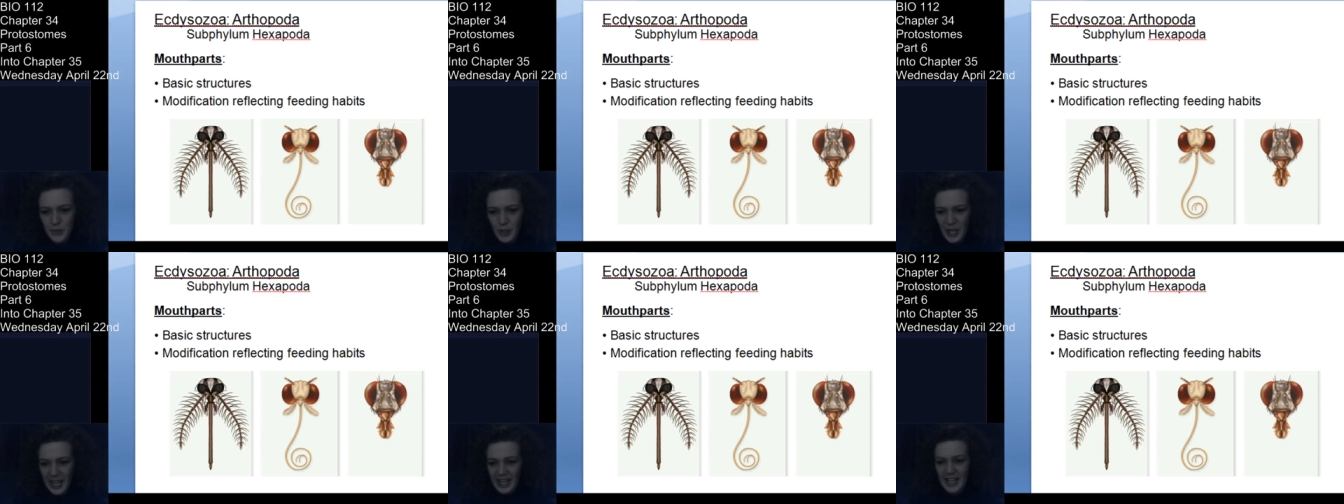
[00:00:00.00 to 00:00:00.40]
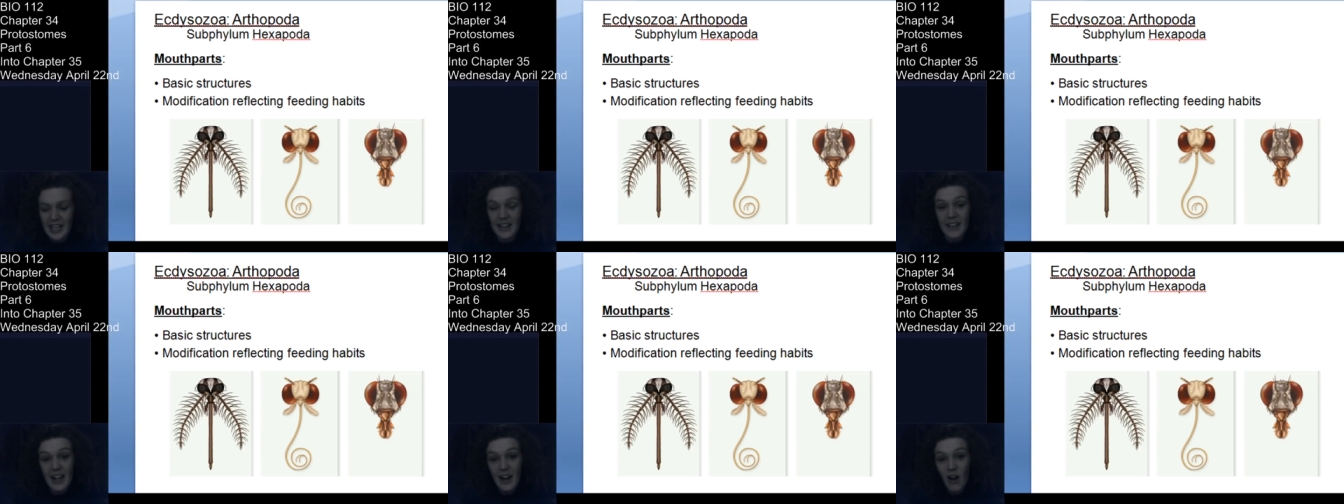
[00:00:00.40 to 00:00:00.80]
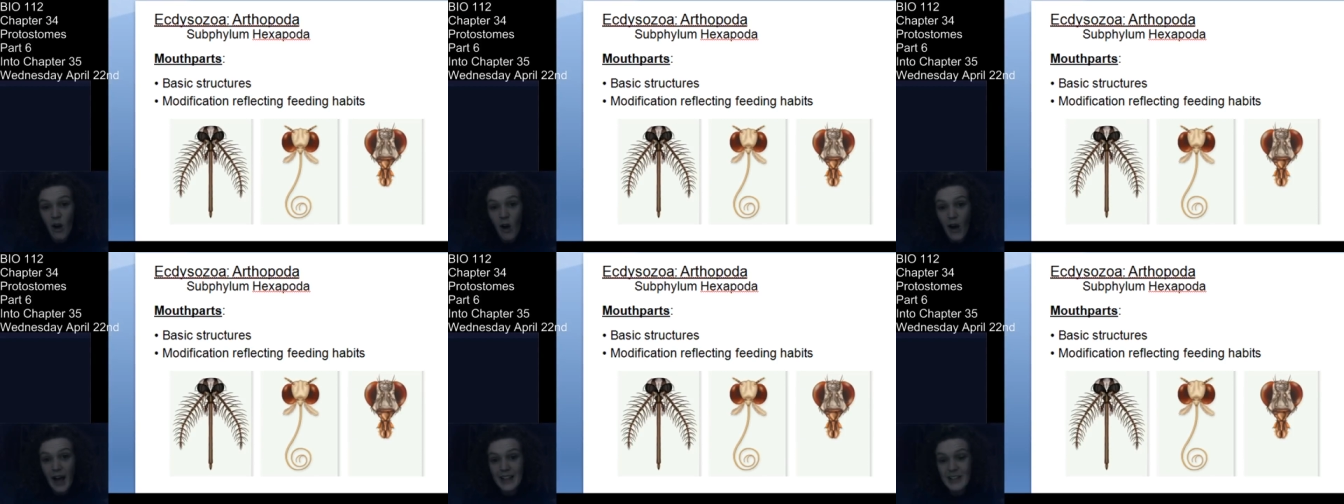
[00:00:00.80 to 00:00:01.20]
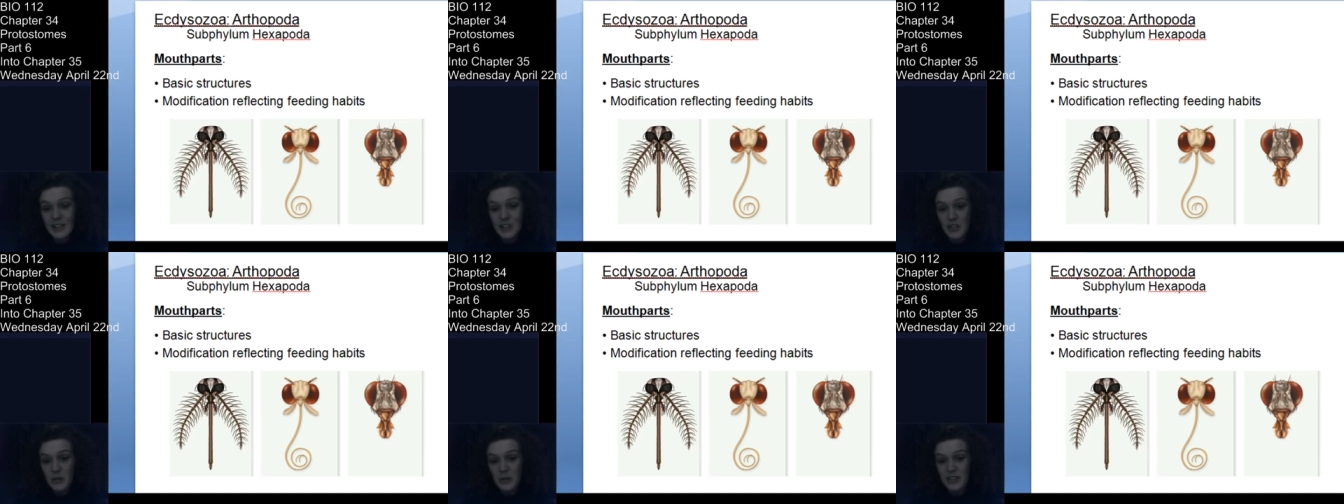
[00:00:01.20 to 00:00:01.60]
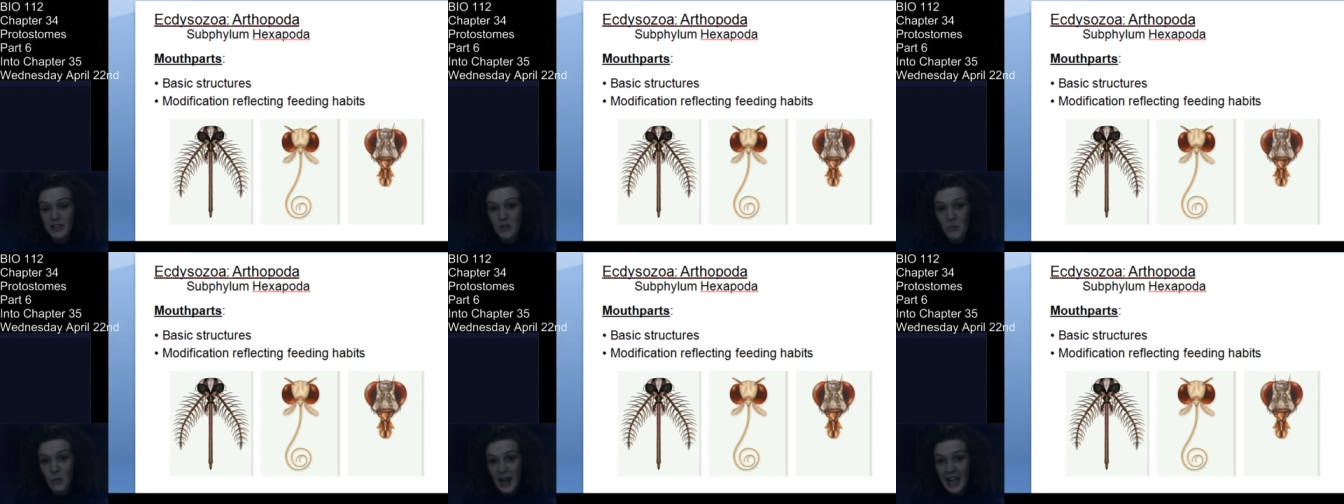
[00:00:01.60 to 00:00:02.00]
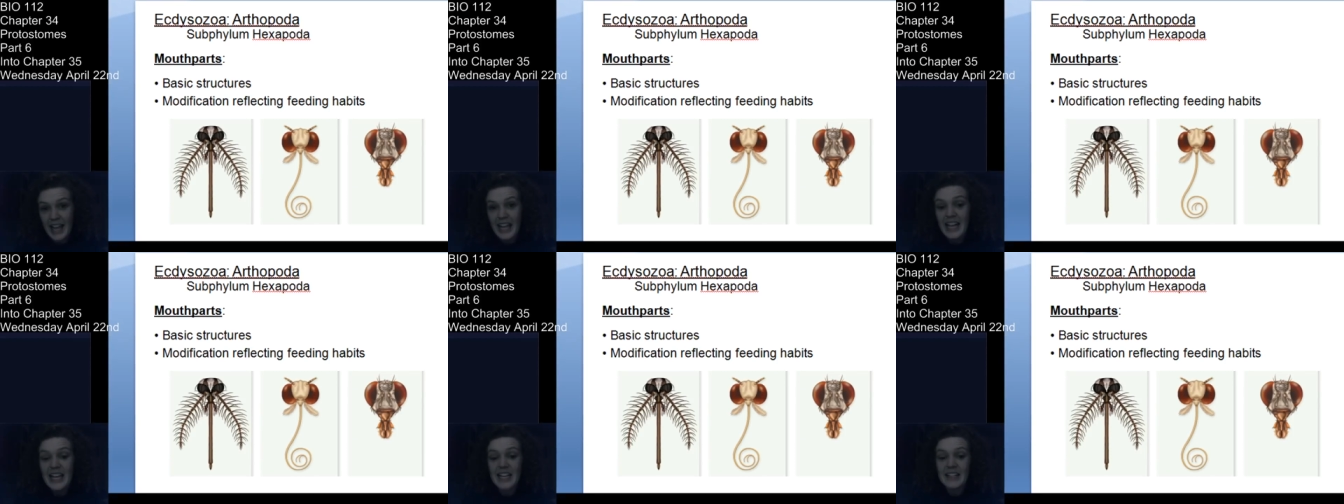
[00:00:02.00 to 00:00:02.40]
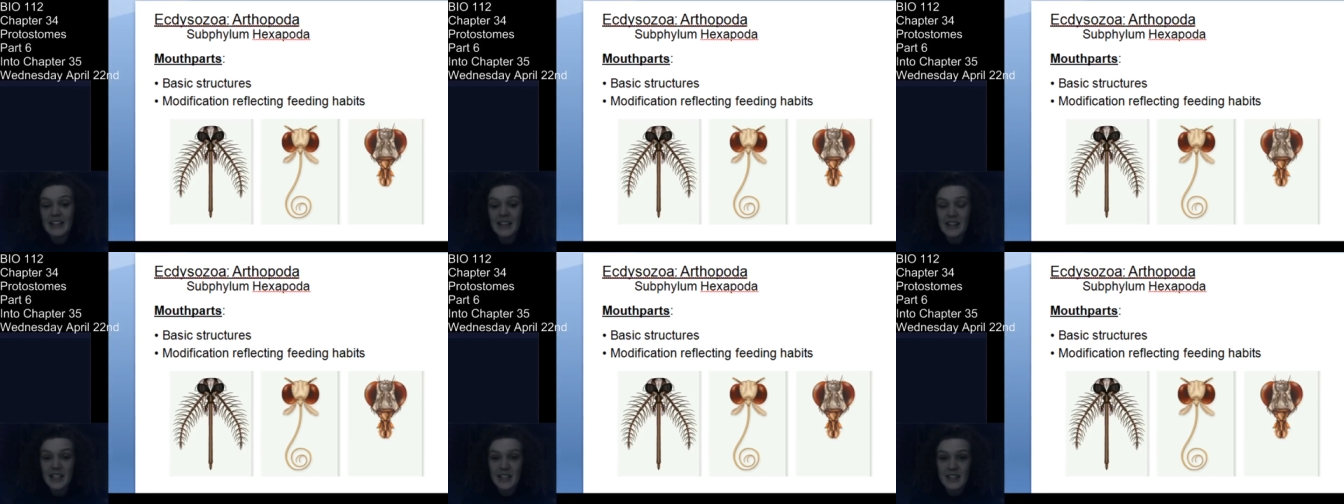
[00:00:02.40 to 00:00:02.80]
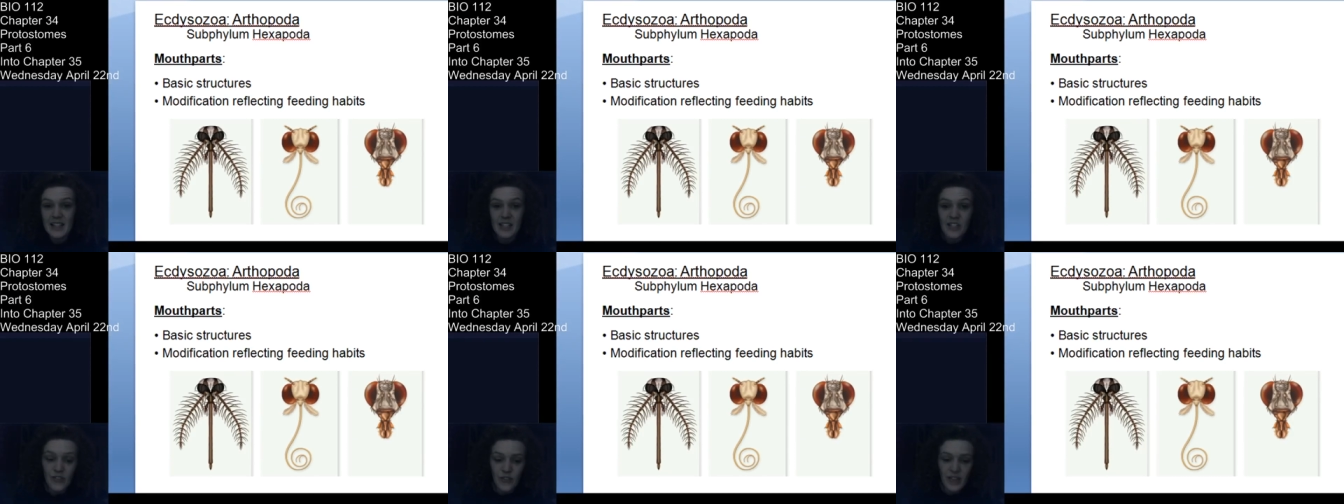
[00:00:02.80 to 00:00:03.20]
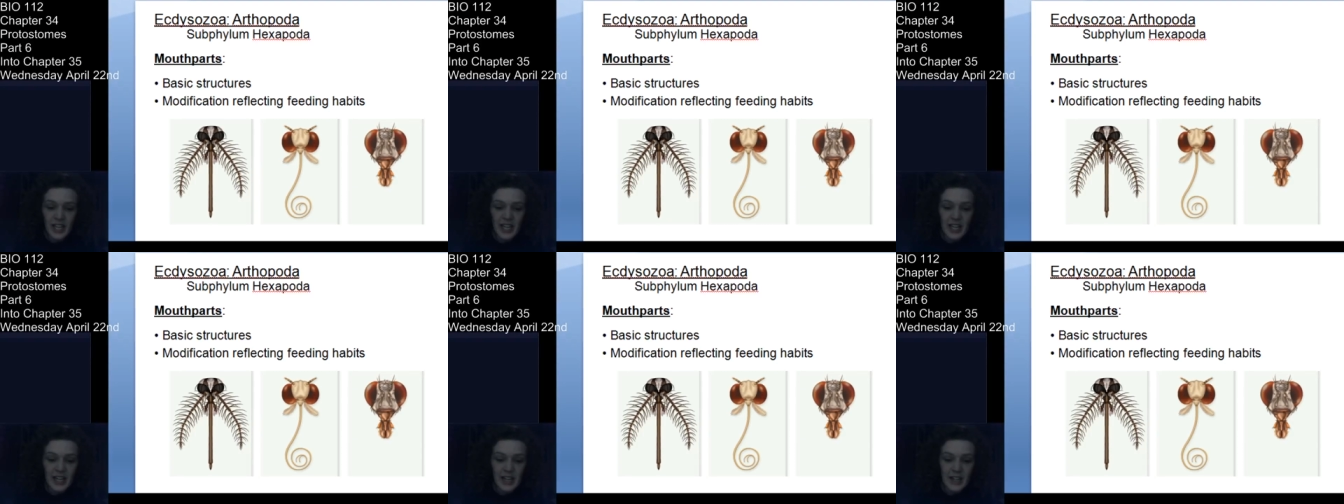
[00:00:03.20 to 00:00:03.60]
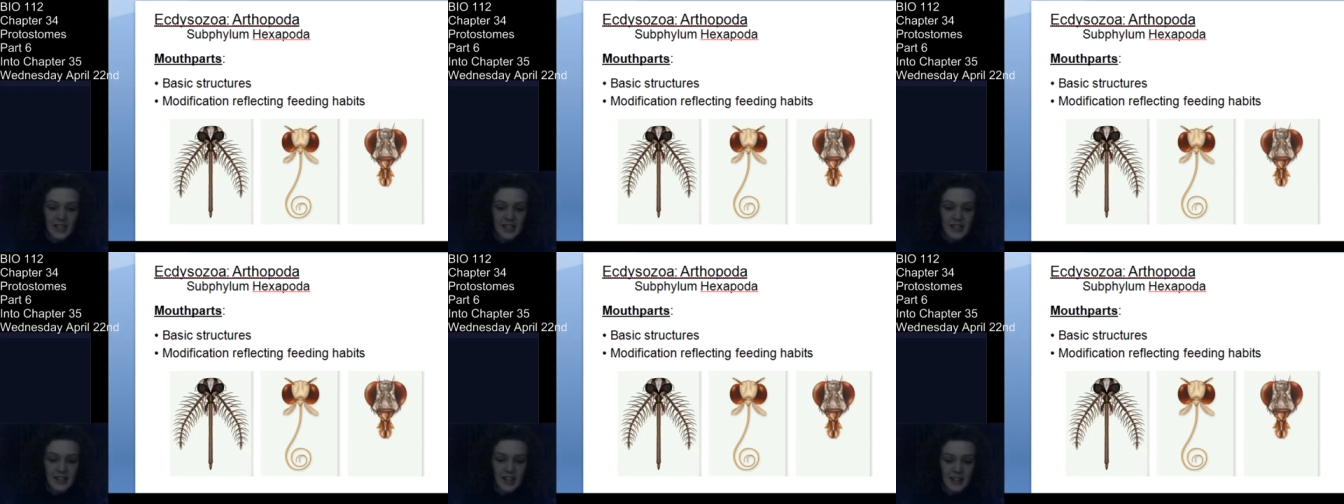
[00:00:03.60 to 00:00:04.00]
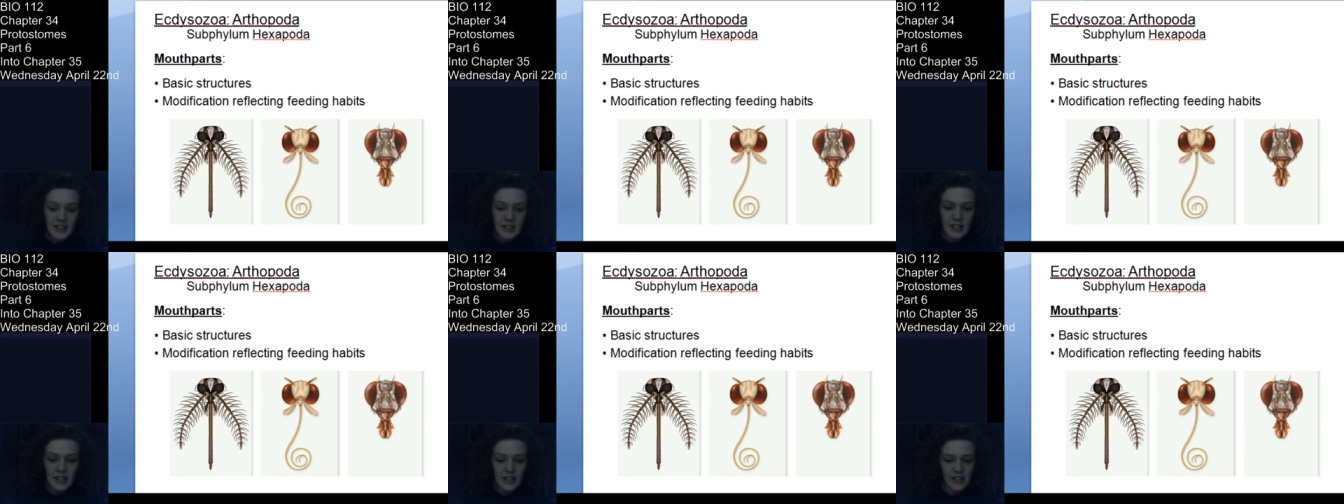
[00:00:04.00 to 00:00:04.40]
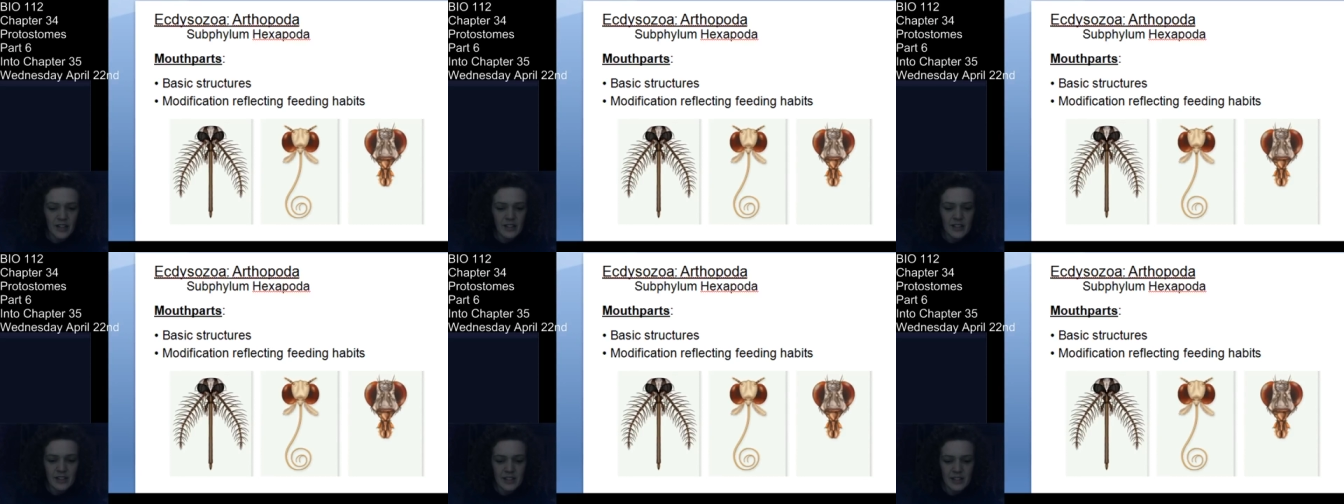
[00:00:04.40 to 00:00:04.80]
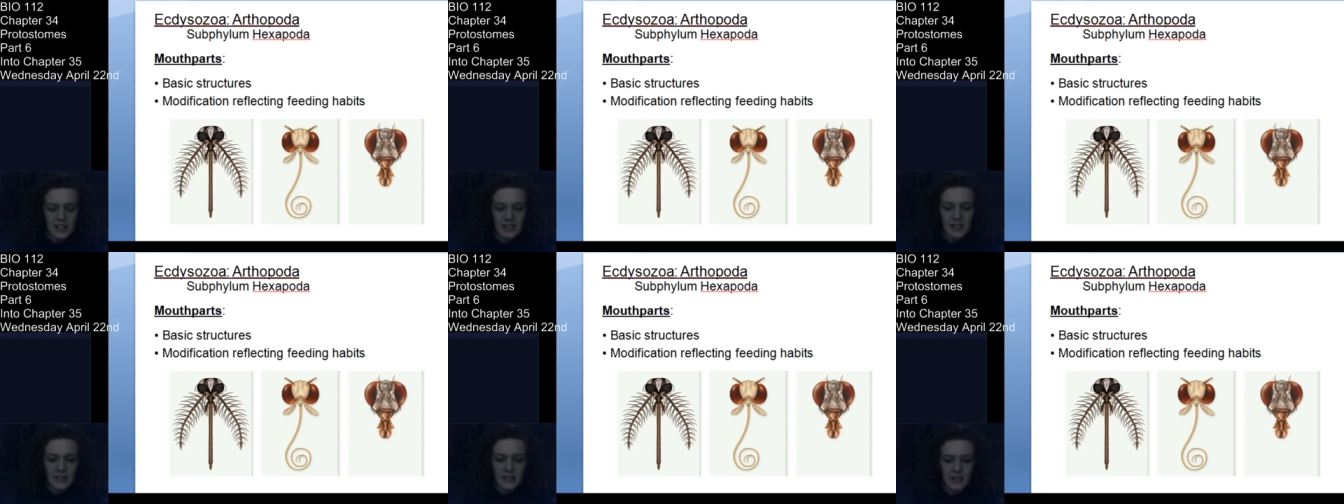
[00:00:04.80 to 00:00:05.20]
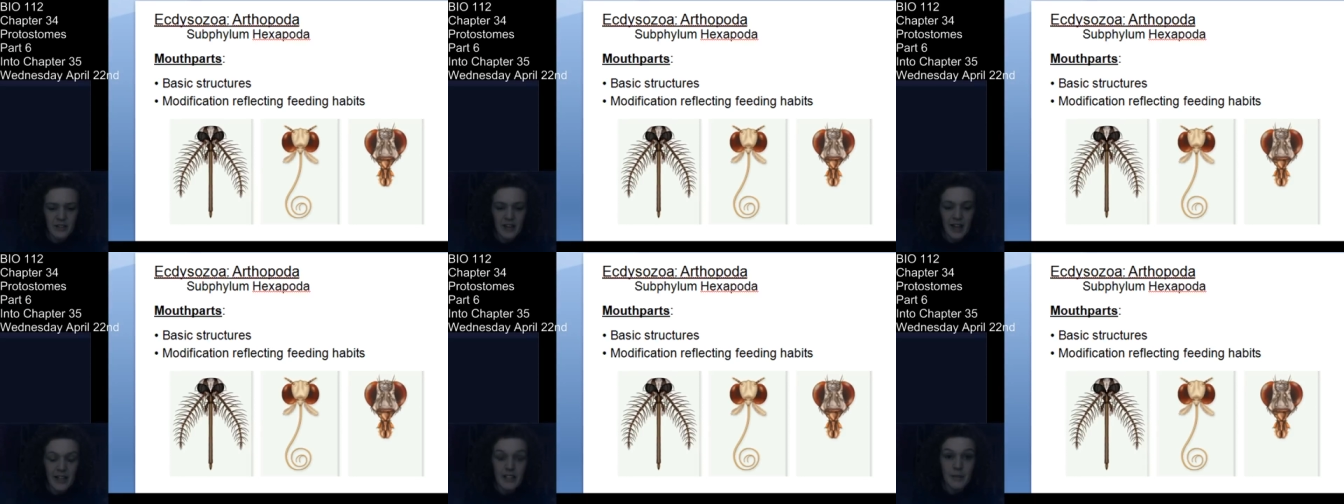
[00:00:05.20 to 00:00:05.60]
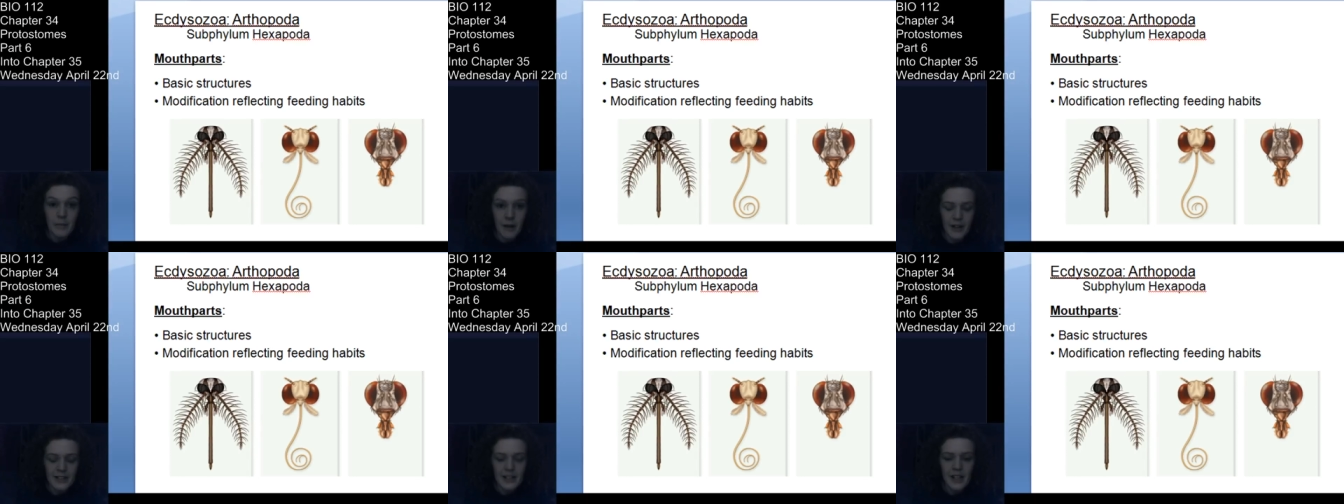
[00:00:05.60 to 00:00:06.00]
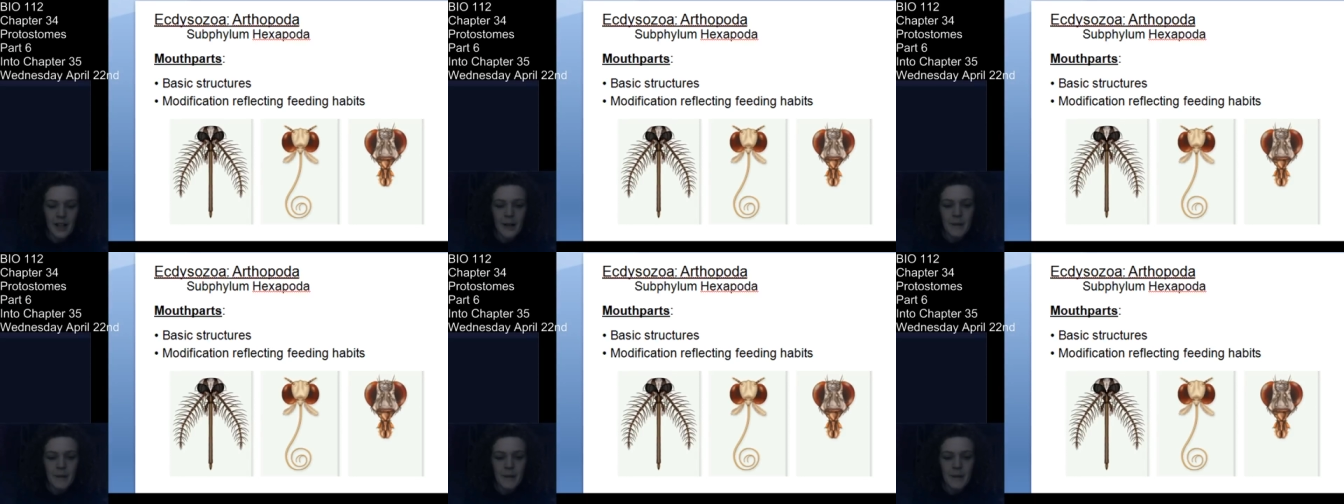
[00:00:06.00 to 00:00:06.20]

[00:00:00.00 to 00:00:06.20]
Okay, and that all has to do with the way that the insects feed, and insects, and not just insects, hexapods,